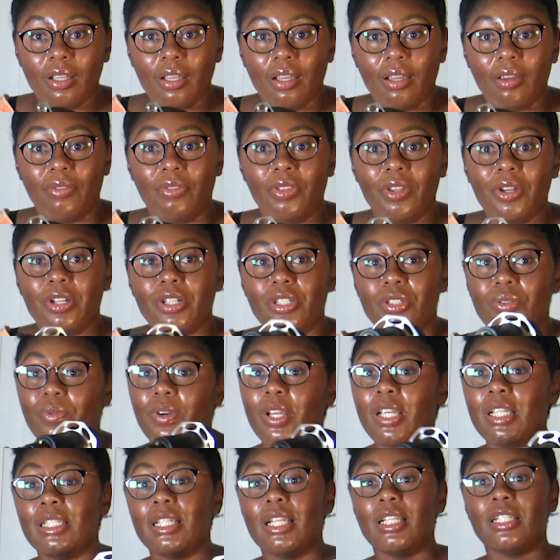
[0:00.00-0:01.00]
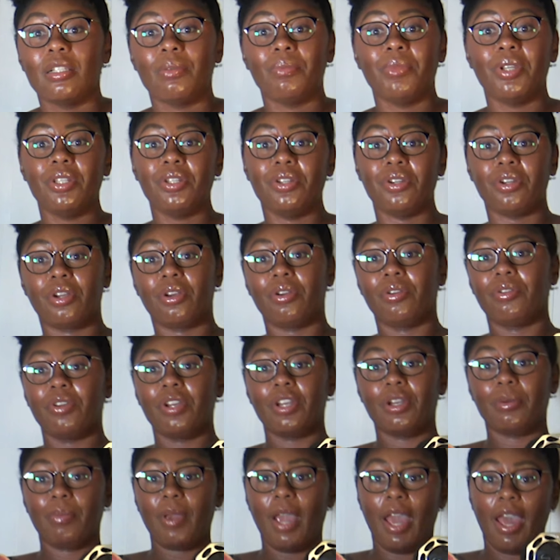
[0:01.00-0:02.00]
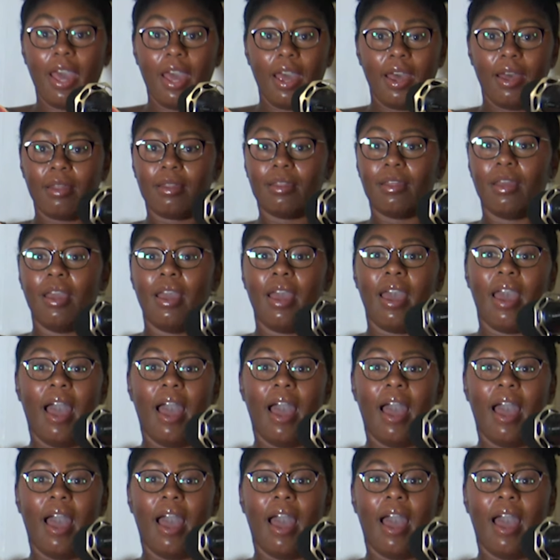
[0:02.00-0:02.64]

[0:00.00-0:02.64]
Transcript: If there is racism in your career path,